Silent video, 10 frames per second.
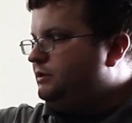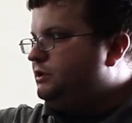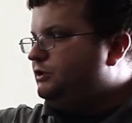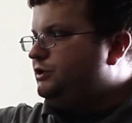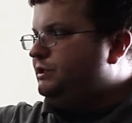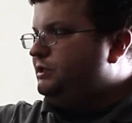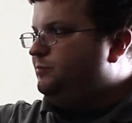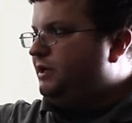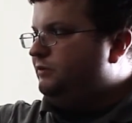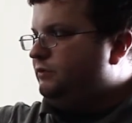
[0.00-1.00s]
touching these
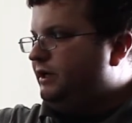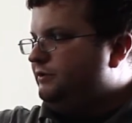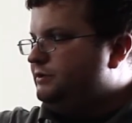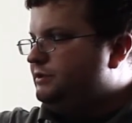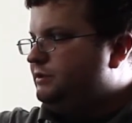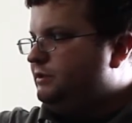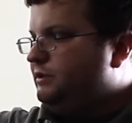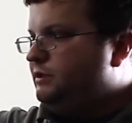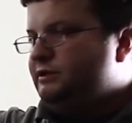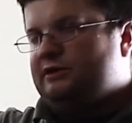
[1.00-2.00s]
bed rails
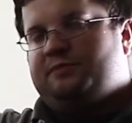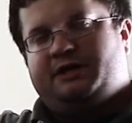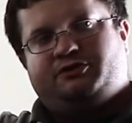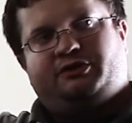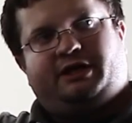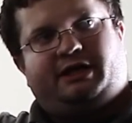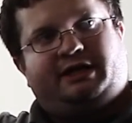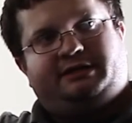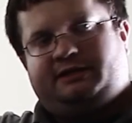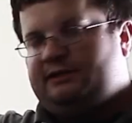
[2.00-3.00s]
to measure the
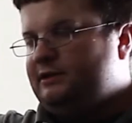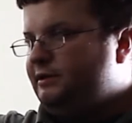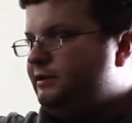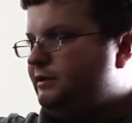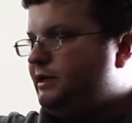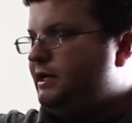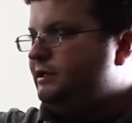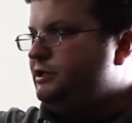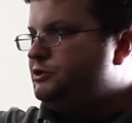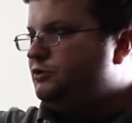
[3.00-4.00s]
height
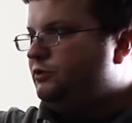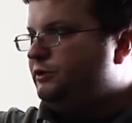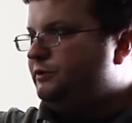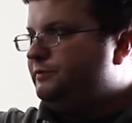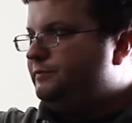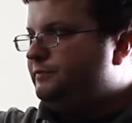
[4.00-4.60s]
at each corner.